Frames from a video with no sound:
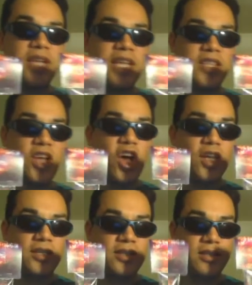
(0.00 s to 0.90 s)
I
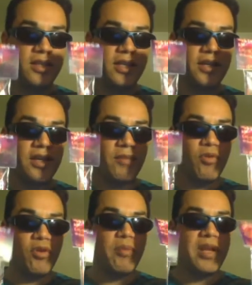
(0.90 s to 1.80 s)
thought. It turned out
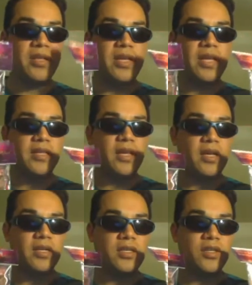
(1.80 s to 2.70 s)
more better than I
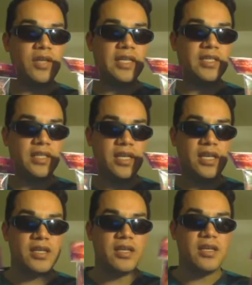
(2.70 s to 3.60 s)
thought. You know, I actually
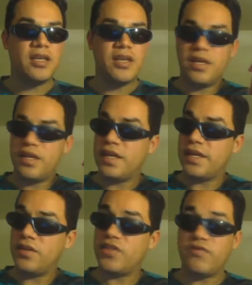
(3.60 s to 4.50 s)
did. And it
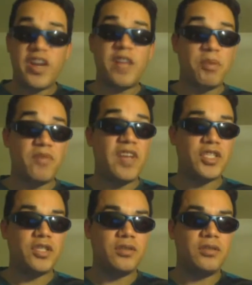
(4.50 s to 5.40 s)
looks very
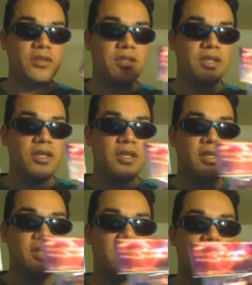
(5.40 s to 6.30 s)
professional.
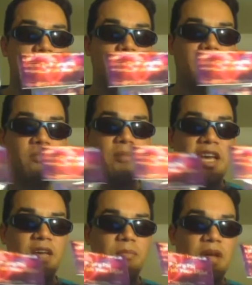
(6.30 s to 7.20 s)
Um, my,
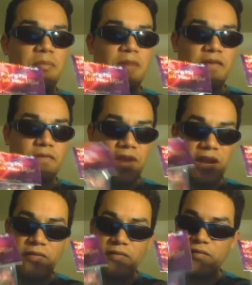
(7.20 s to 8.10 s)
um, um, my
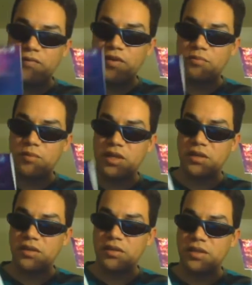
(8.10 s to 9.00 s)
friend from
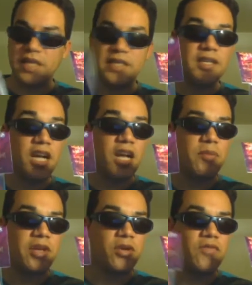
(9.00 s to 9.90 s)
uh, Instacopy, I
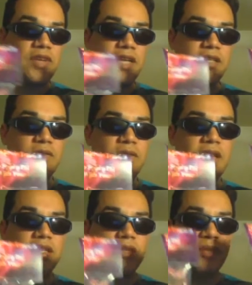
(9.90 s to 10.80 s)
don't know if you guys know that,
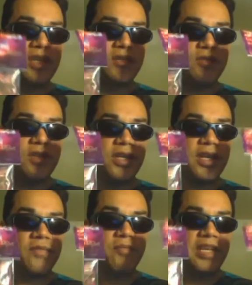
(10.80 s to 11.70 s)
it's a place where they
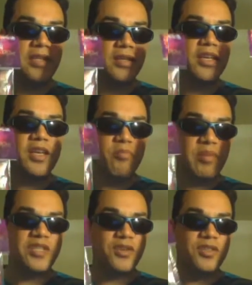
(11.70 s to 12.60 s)
kind of make the
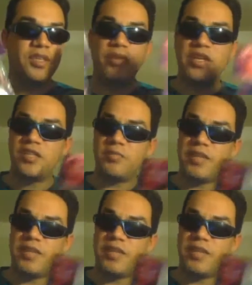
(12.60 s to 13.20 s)
pictures and they print them.